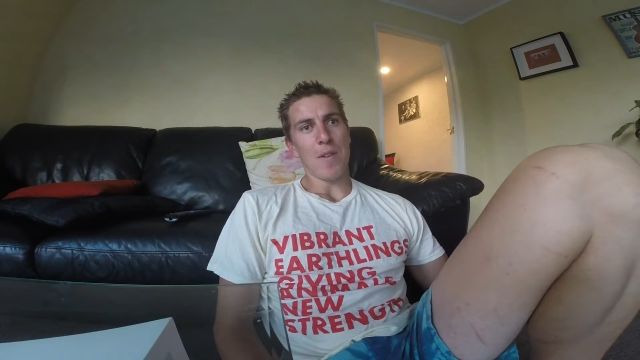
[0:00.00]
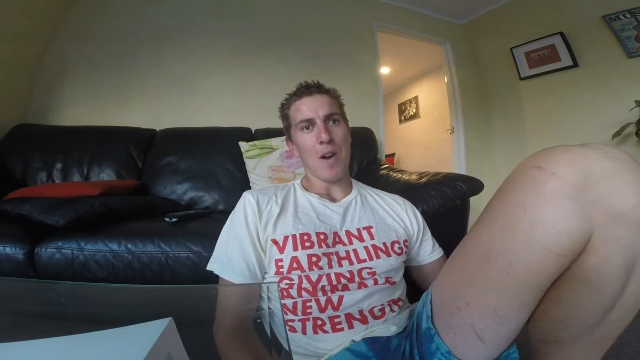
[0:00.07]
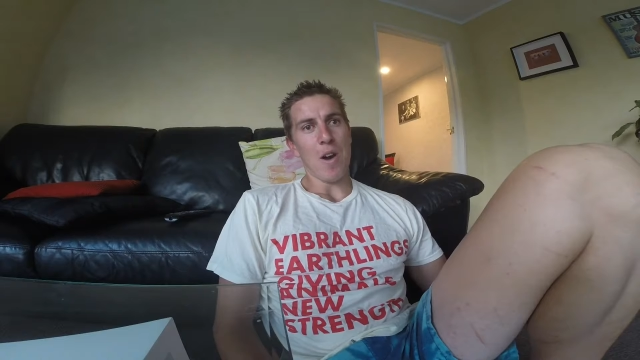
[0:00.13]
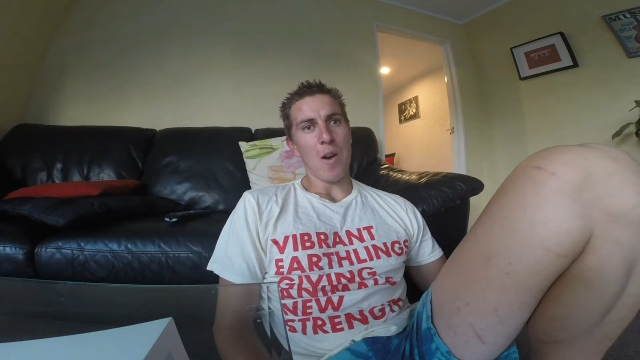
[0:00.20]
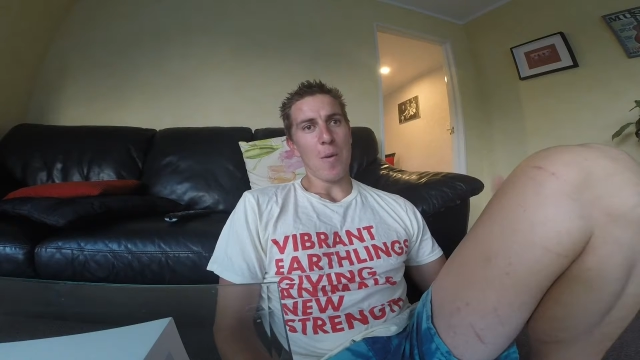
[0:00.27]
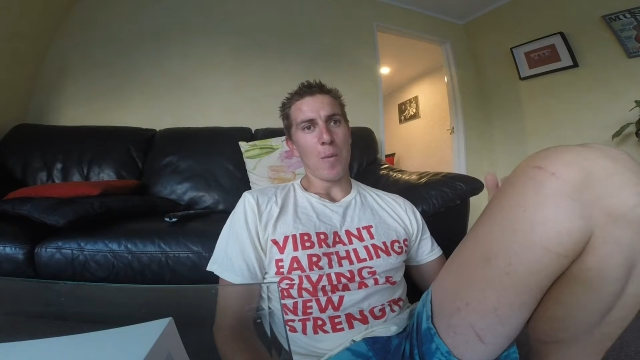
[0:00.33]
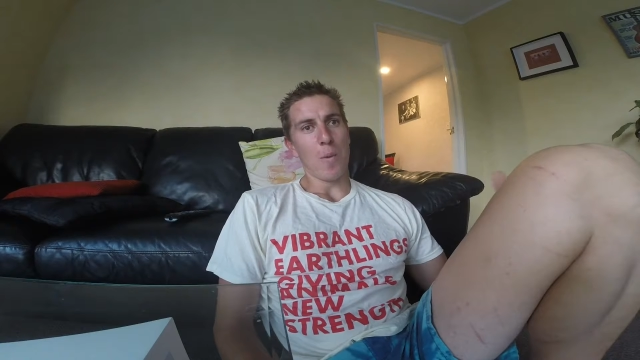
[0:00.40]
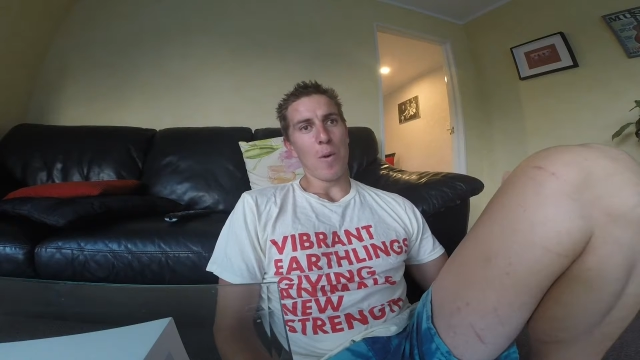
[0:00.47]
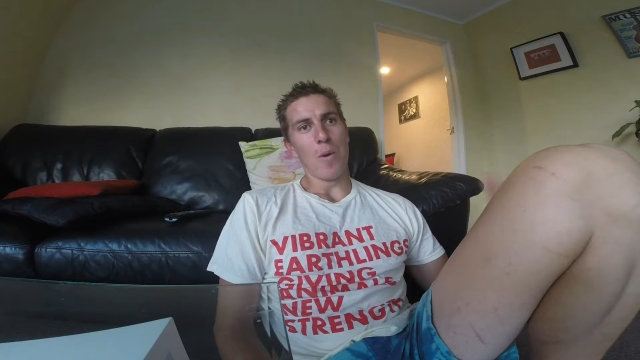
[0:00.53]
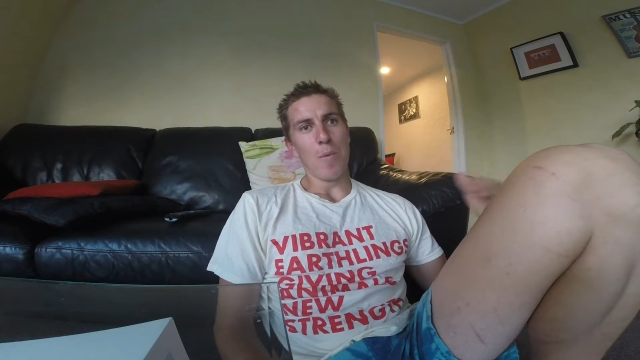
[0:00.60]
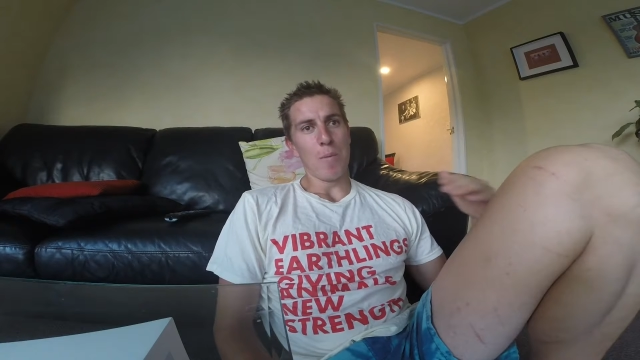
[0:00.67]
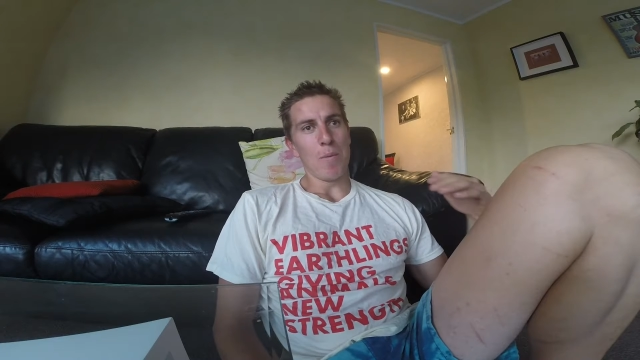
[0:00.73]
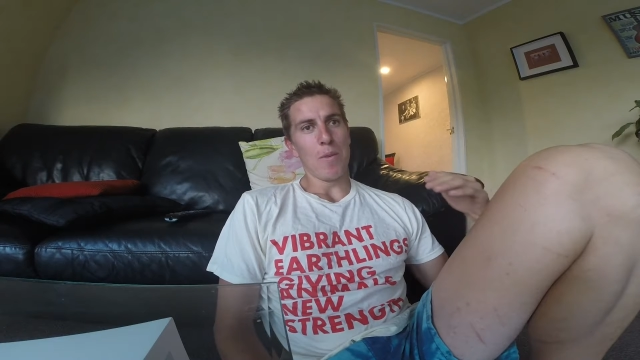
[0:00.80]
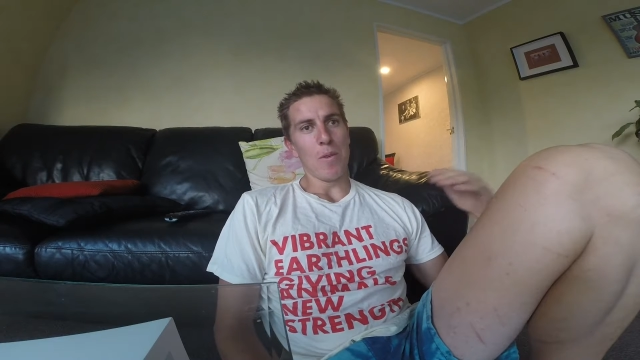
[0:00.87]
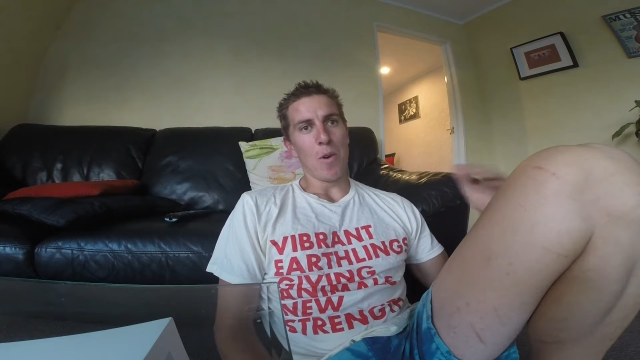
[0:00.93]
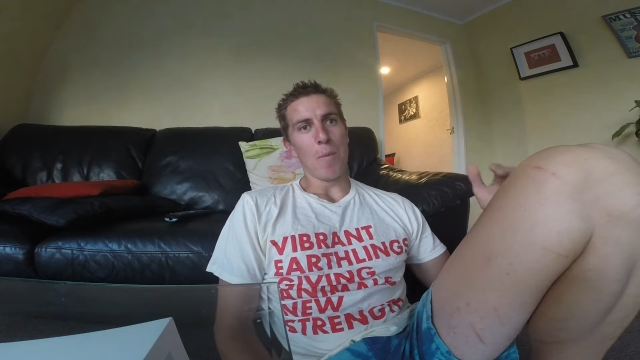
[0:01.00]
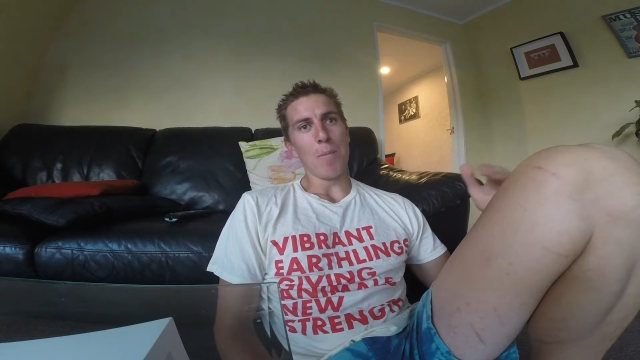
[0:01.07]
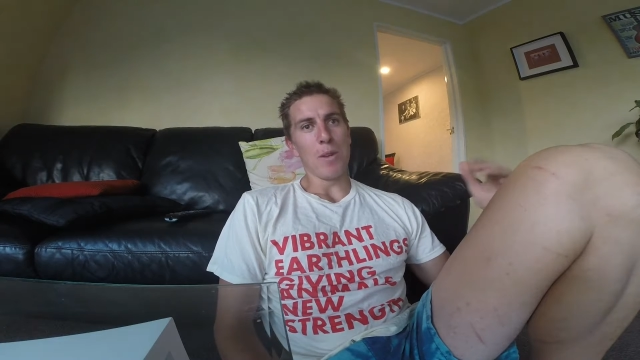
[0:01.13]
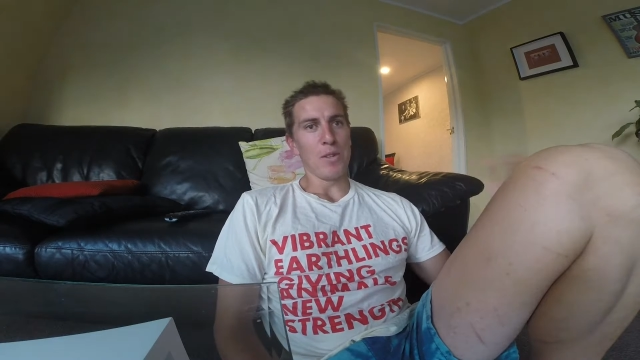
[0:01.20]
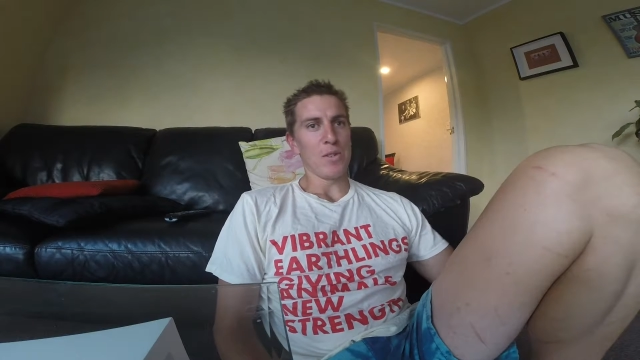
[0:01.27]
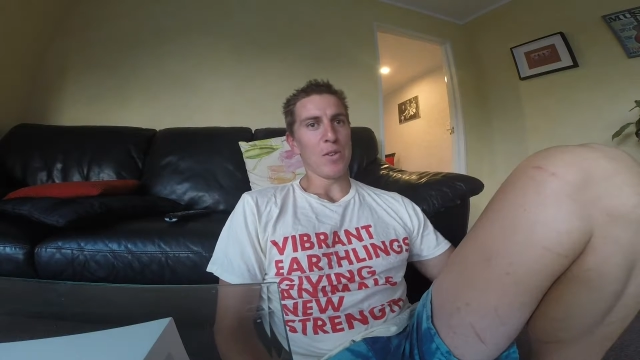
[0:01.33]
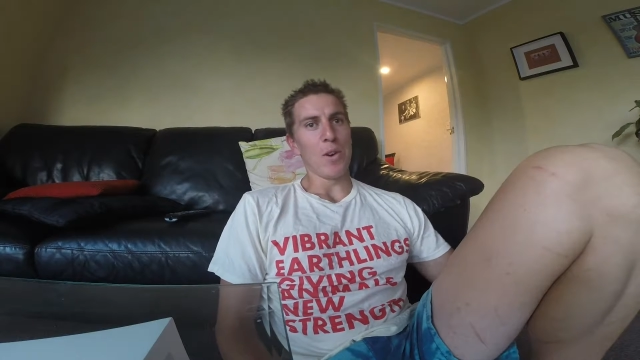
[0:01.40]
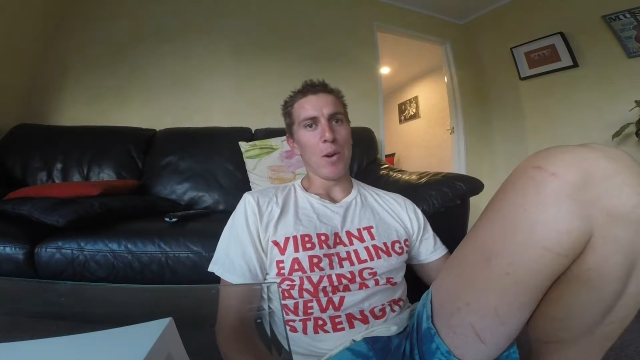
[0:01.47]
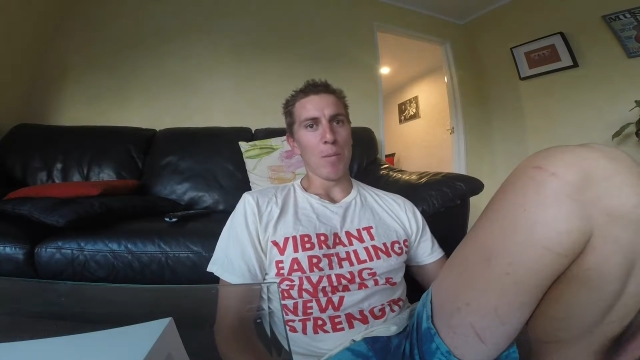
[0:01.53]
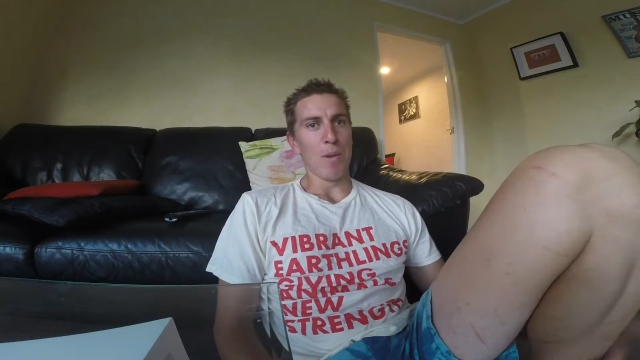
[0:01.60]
I won't not be strong